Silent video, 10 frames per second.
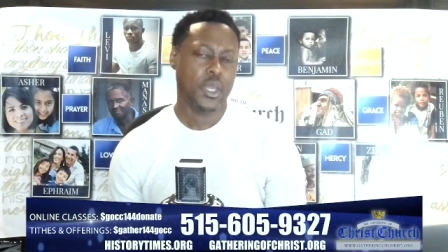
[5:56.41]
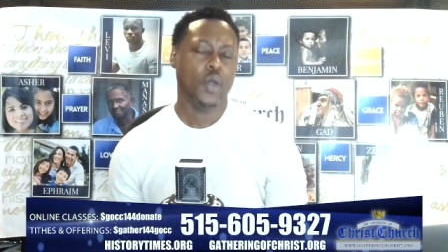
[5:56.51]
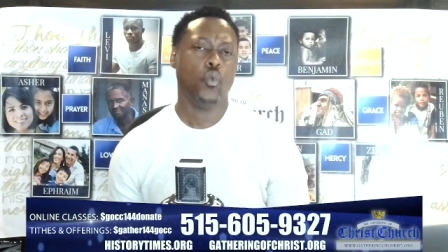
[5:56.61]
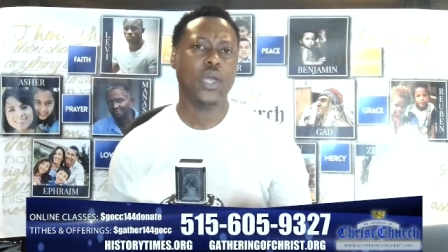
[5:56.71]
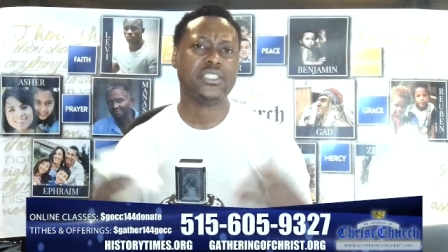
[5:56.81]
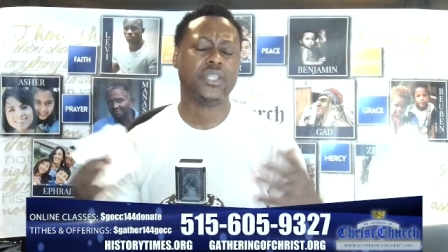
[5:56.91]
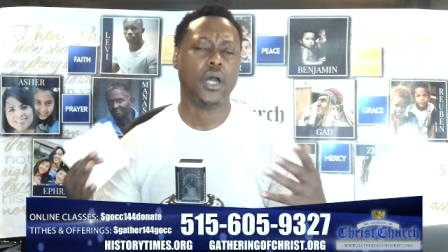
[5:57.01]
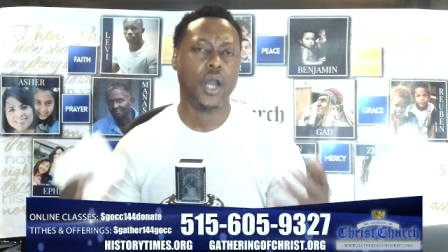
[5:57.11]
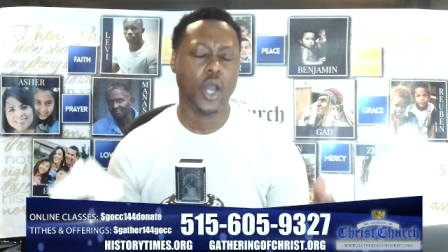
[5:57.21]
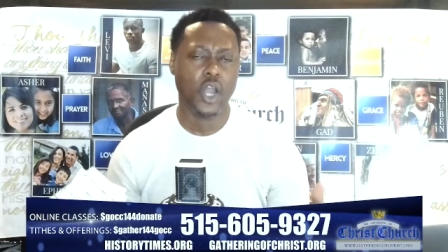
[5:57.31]
What's the
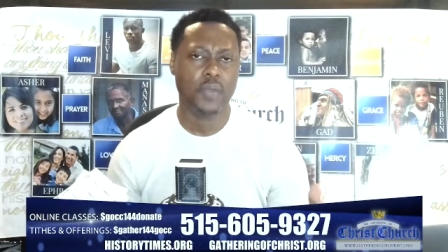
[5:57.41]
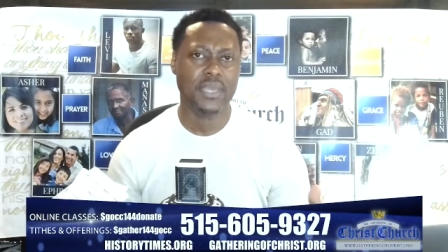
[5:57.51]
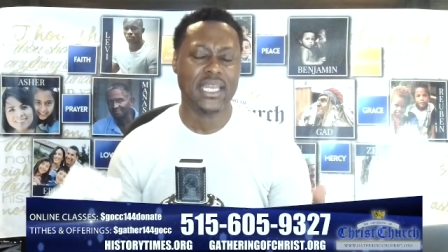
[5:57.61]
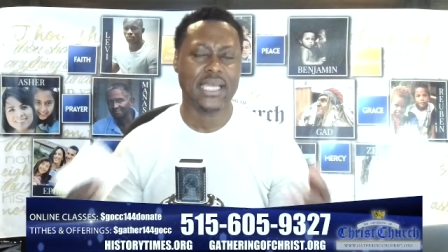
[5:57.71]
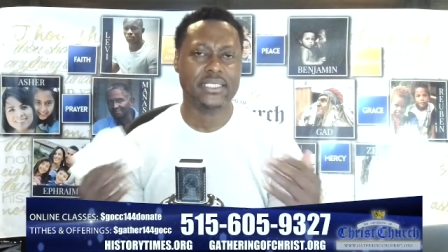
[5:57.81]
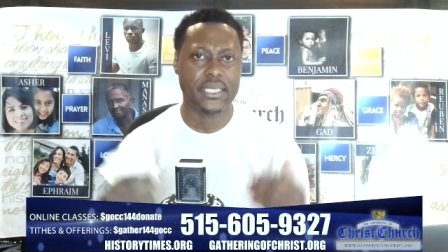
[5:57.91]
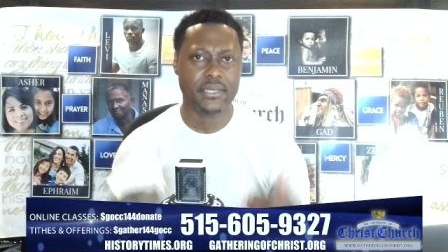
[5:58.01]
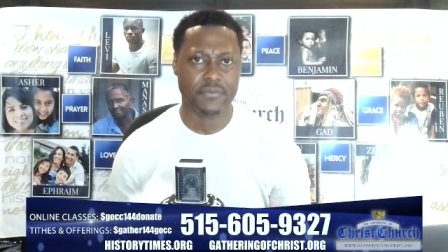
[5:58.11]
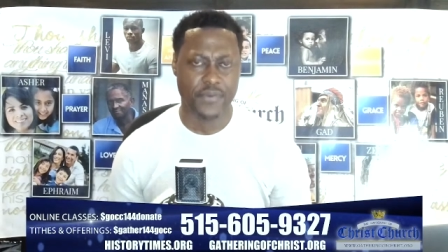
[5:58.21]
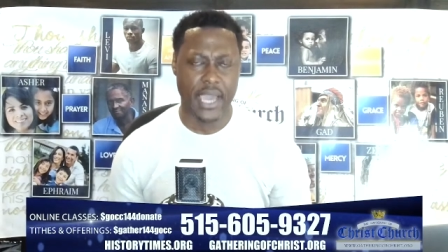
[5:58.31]
harm in
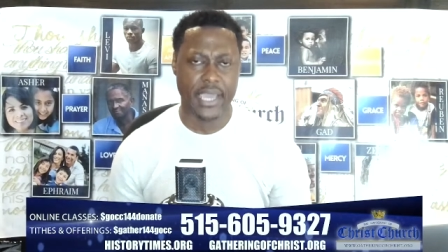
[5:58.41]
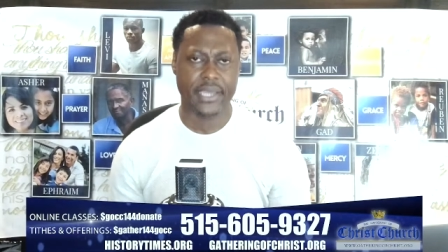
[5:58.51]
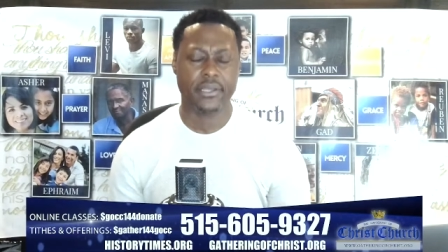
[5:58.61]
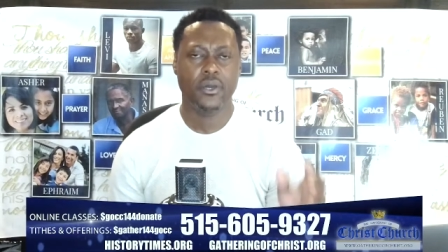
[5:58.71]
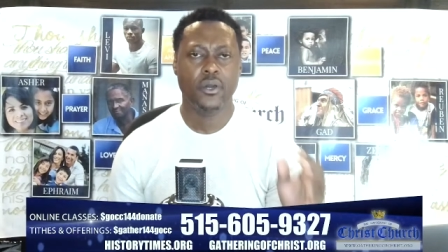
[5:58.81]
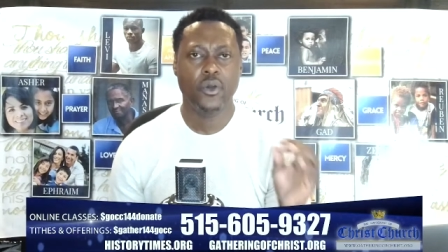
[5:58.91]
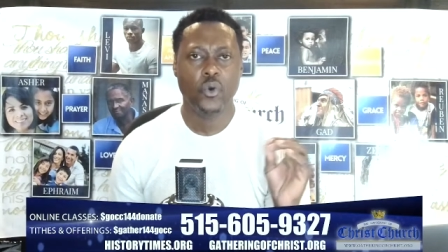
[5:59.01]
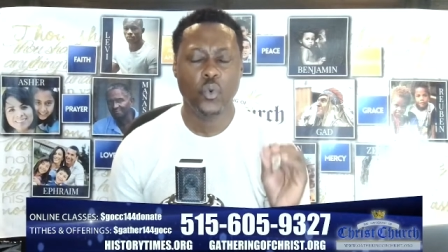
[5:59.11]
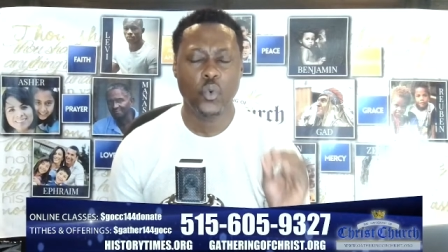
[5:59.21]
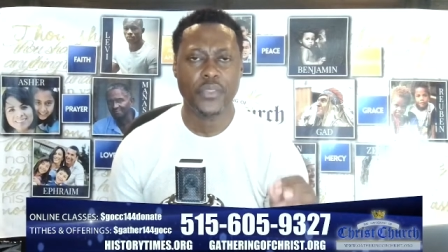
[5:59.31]
identifying
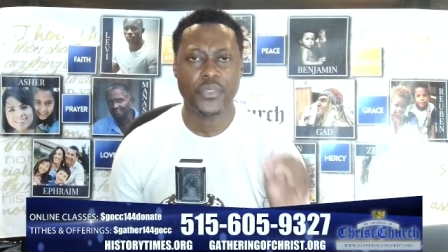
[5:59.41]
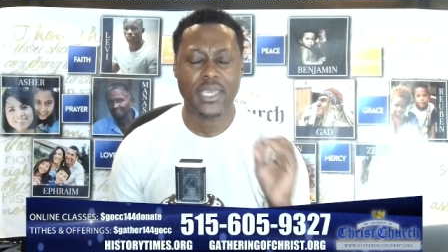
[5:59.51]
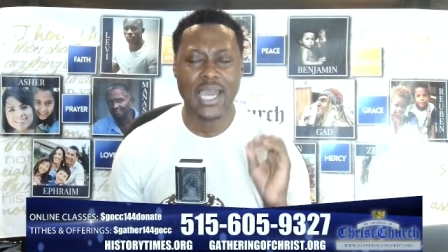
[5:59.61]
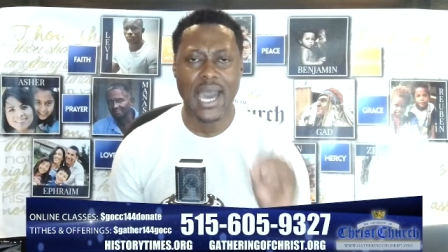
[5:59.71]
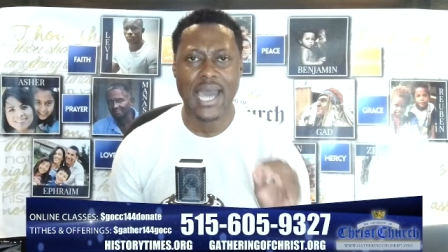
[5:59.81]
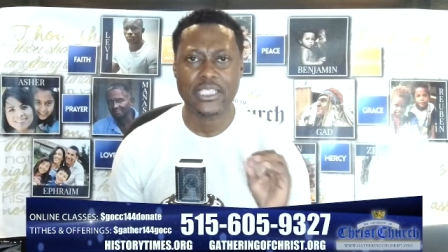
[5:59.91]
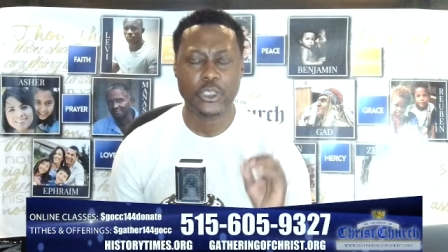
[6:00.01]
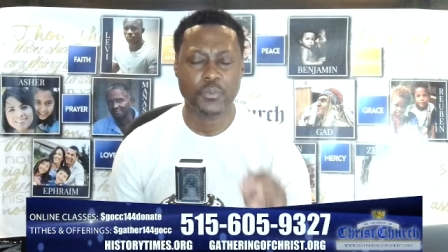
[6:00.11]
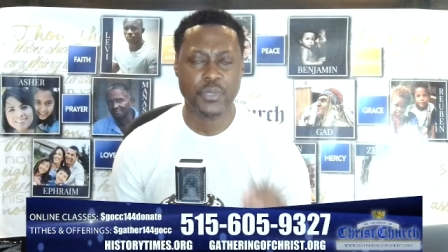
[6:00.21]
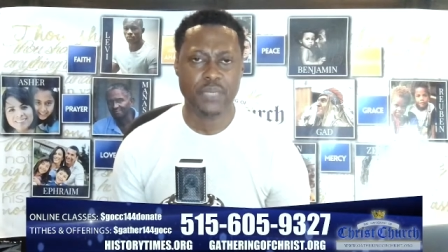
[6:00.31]
with God's
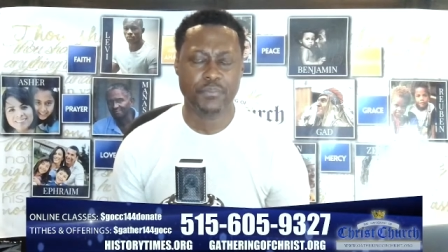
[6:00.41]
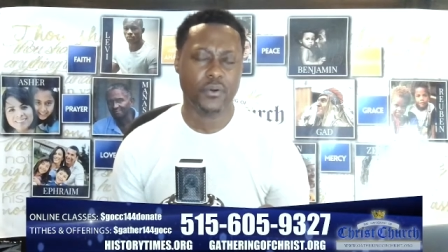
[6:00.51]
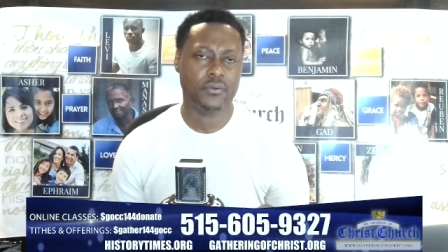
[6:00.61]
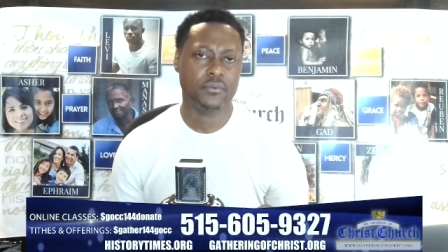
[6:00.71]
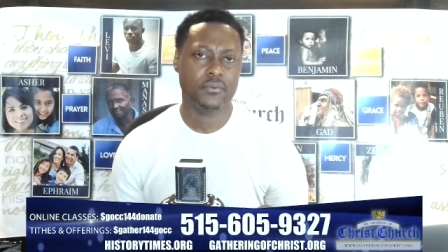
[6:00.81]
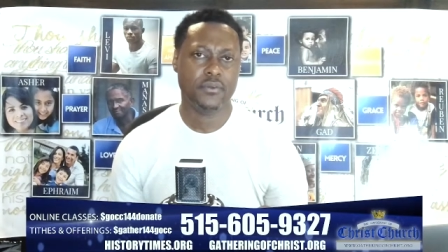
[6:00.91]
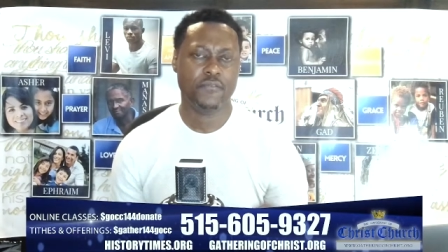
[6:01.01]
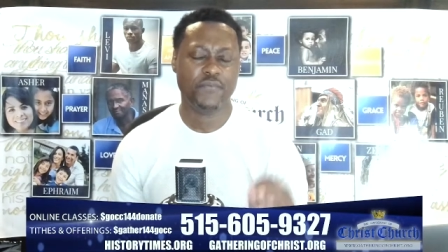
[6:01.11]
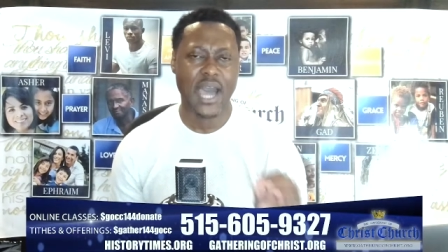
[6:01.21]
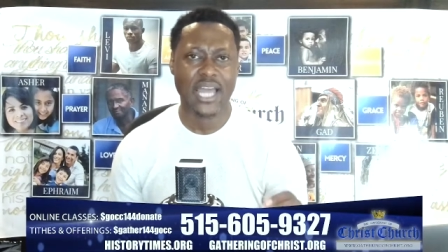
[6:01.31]
people,
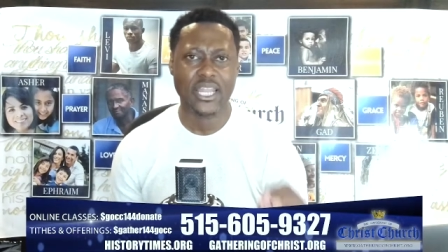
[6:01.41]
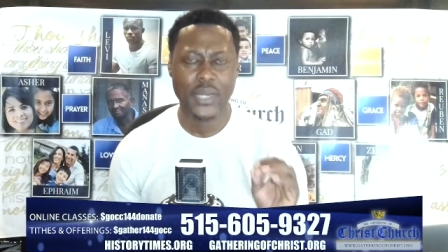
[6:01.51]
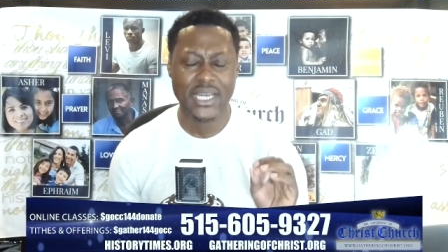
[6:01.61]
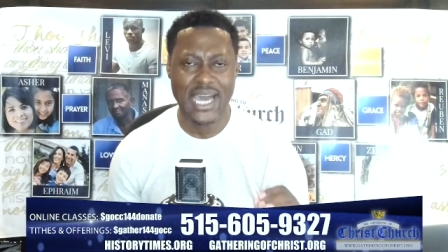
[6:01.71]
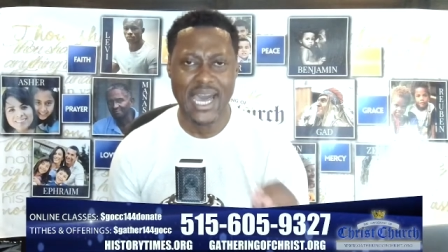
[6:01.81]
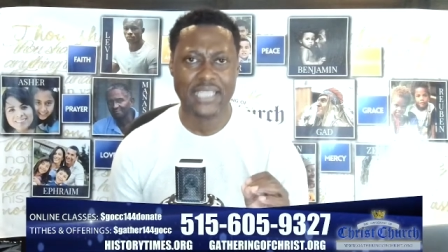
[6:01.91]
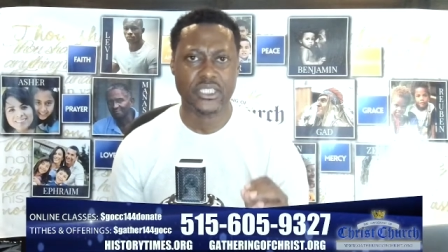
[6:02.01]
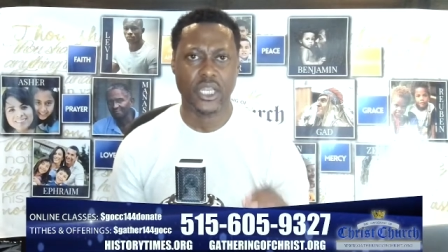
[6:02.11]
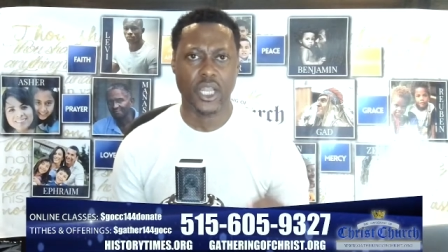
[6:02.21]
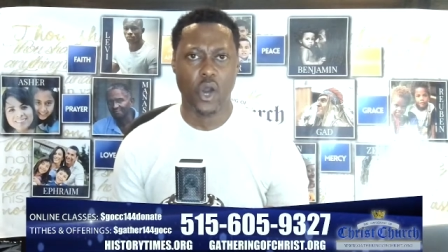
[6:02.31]
following God's
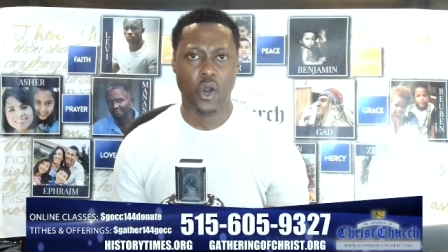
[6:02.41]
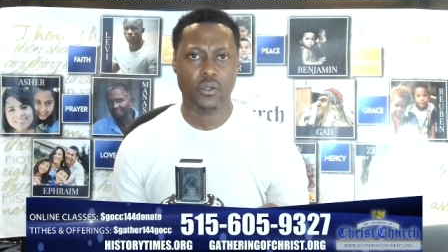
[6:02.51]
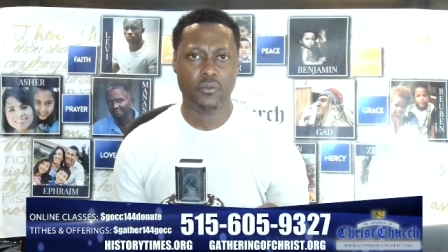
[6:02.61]
law,